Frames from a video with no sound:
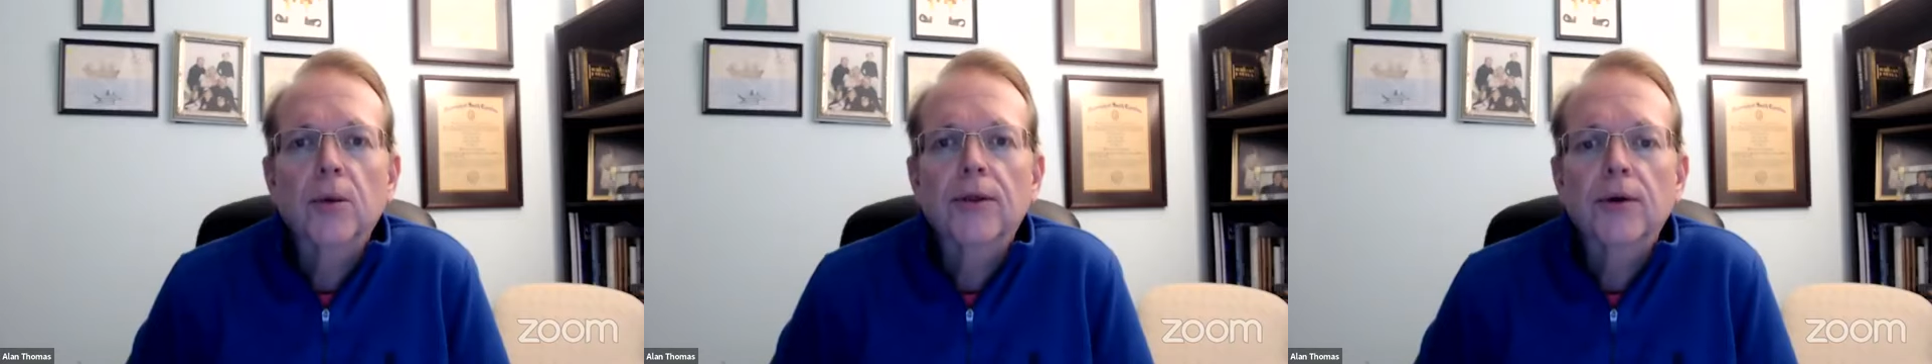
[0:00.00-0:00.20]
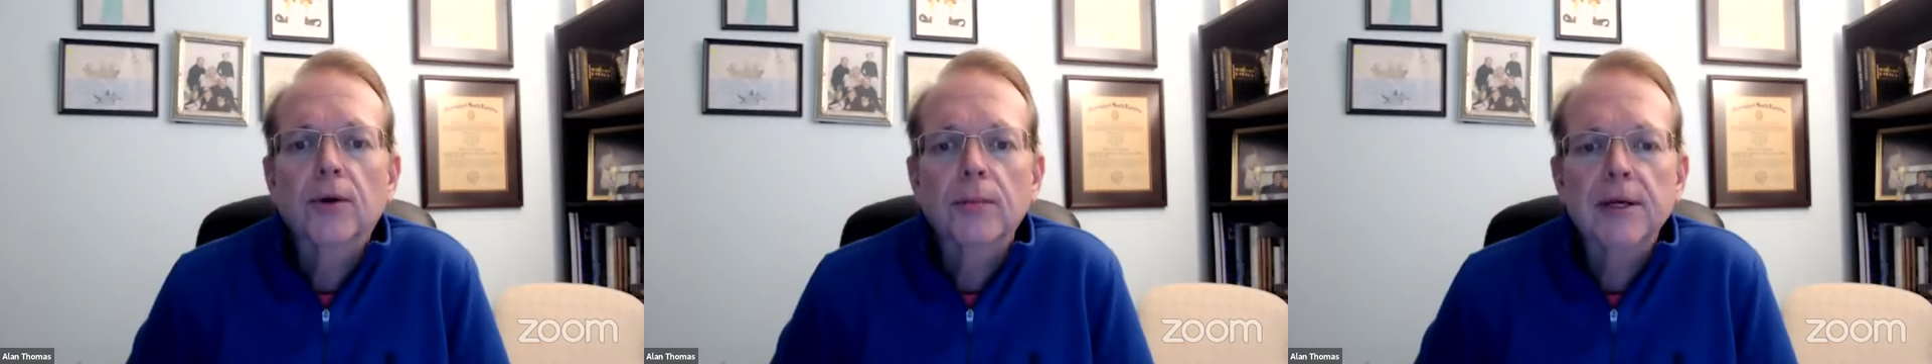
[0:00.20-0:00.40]

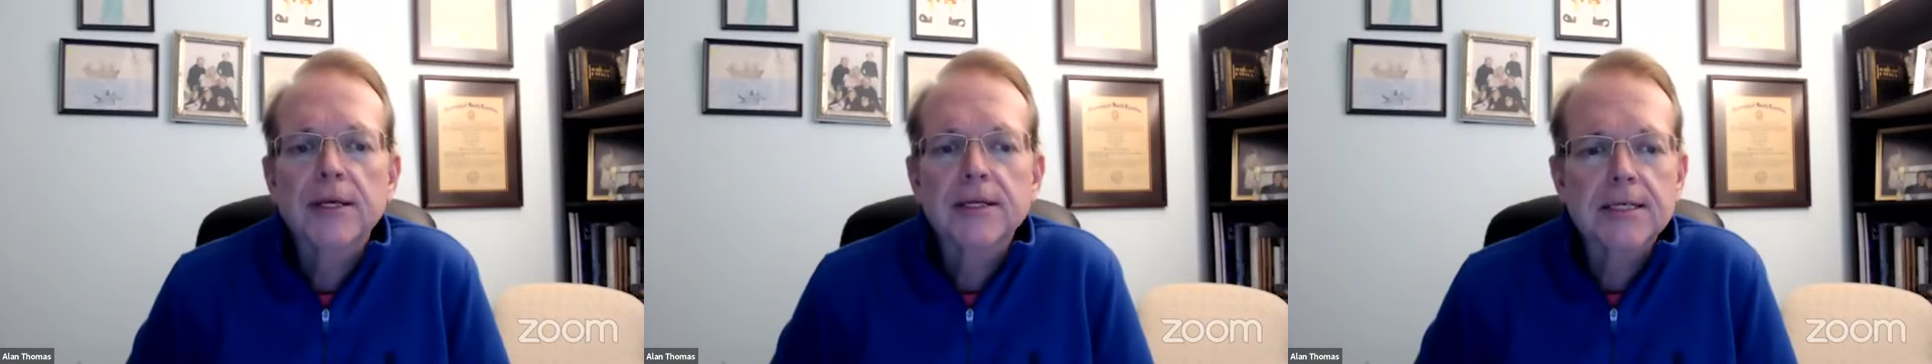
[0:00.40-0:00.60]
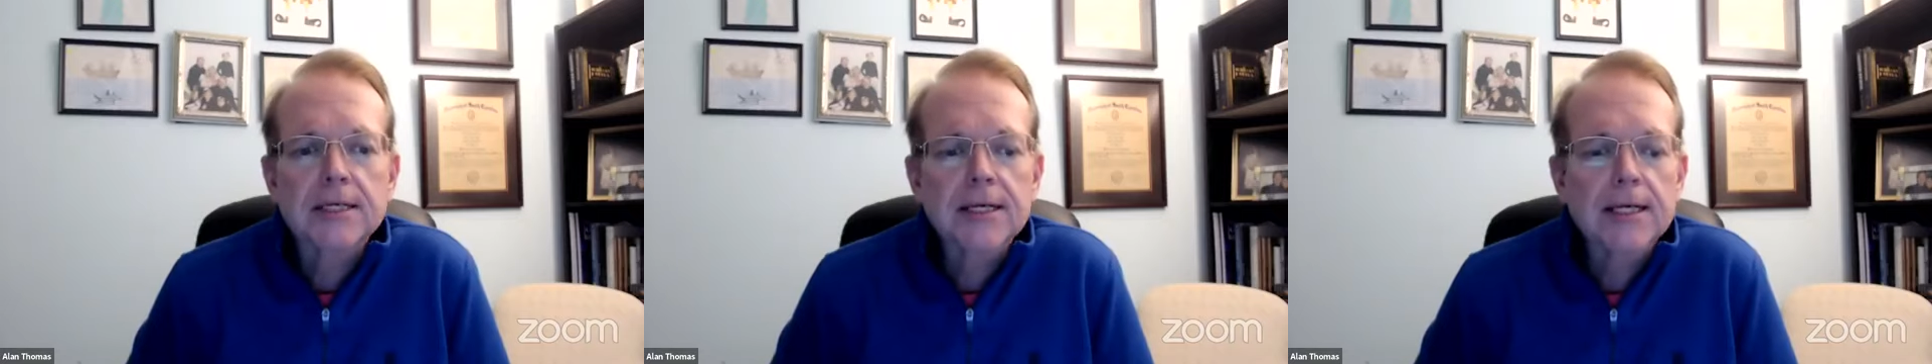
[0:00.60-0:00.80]
with
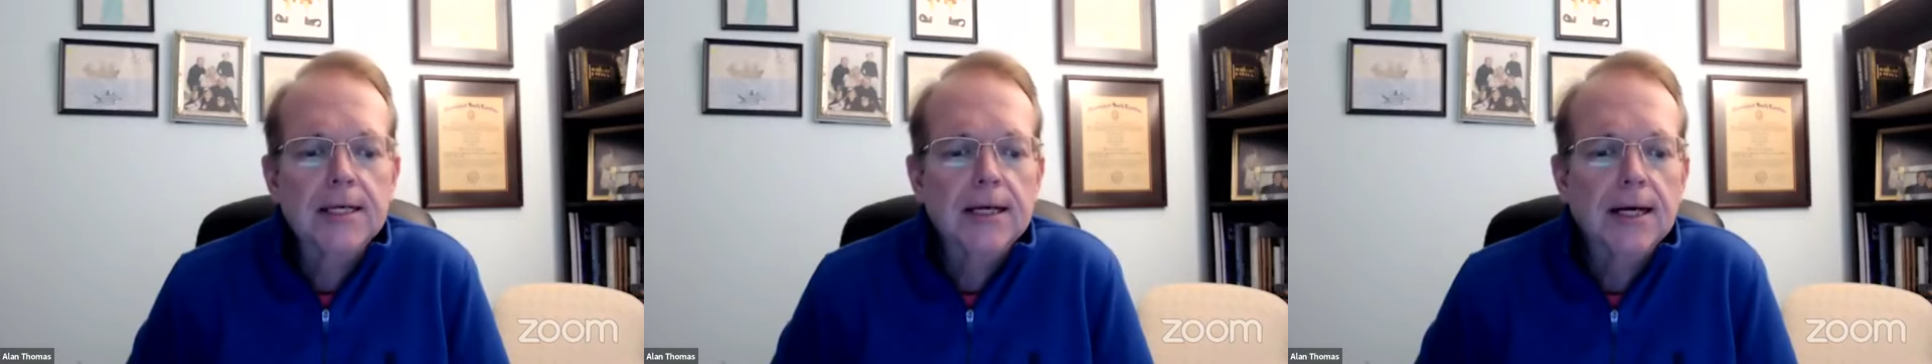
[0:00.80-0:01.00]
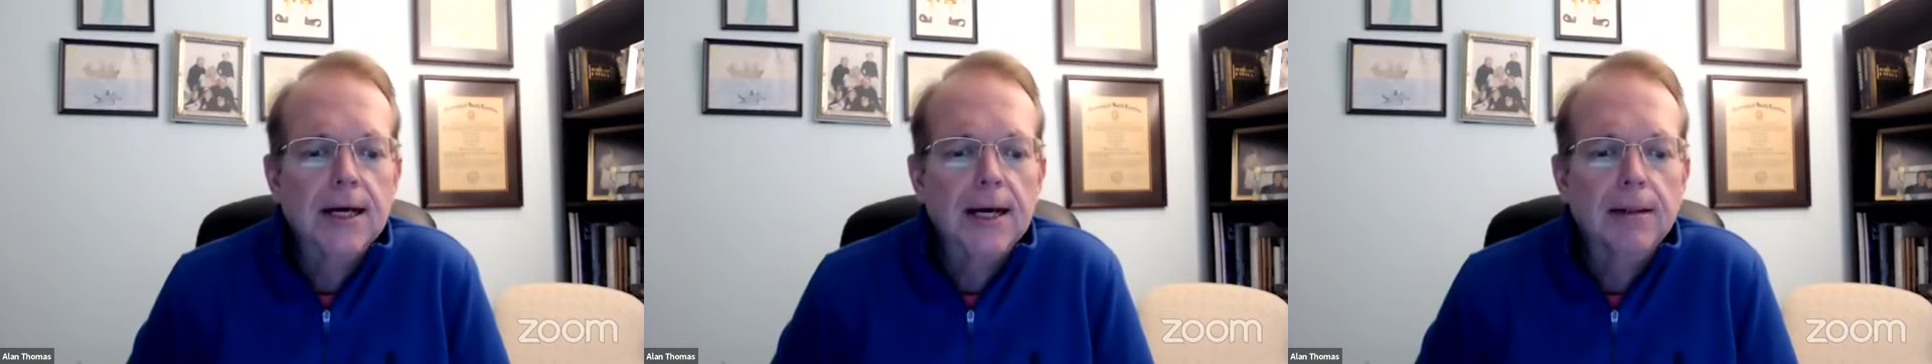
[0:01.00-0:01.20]

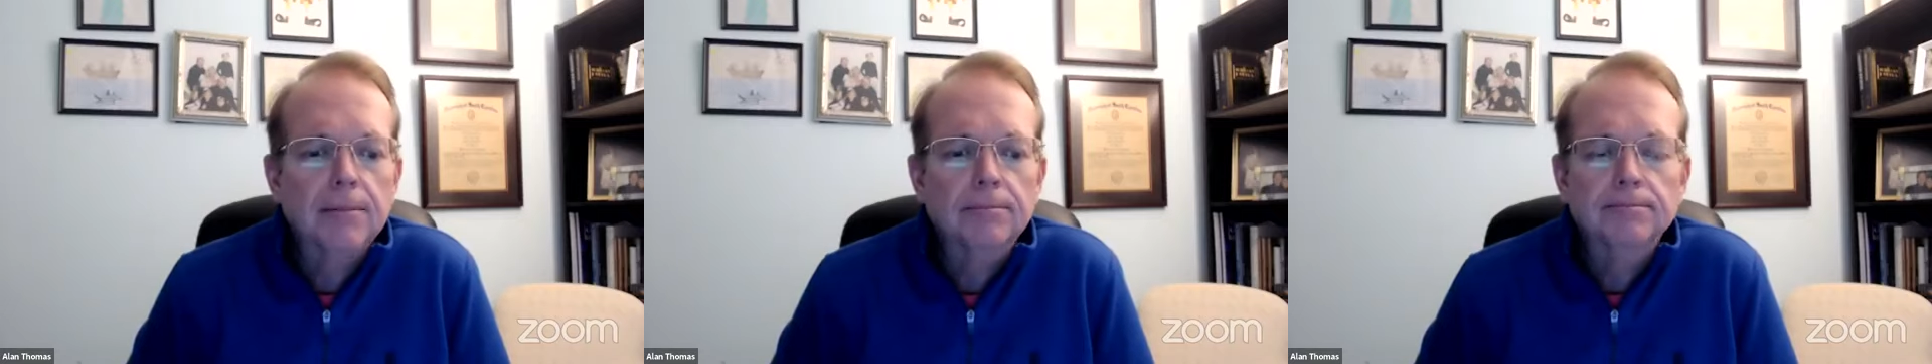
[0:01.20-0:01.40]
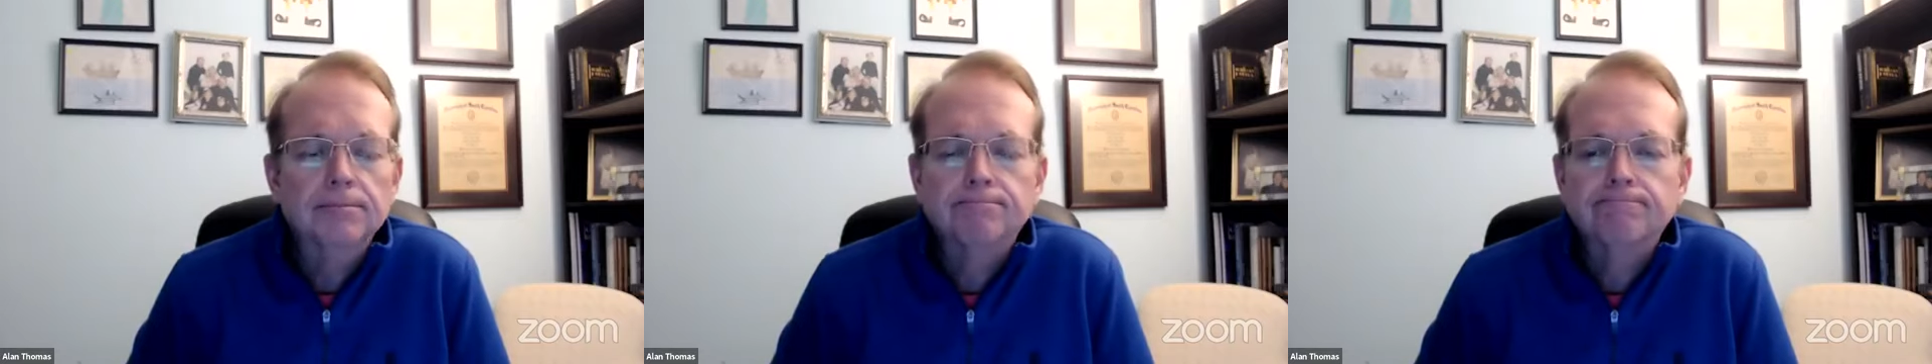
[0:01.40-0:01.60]
obesity.
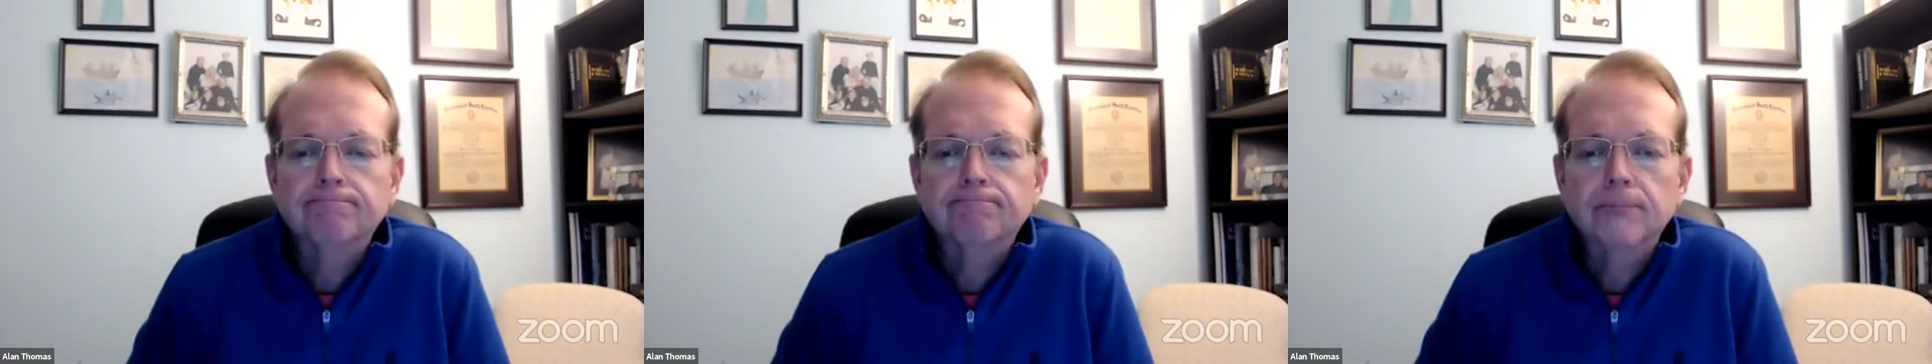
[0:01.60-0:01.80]
Some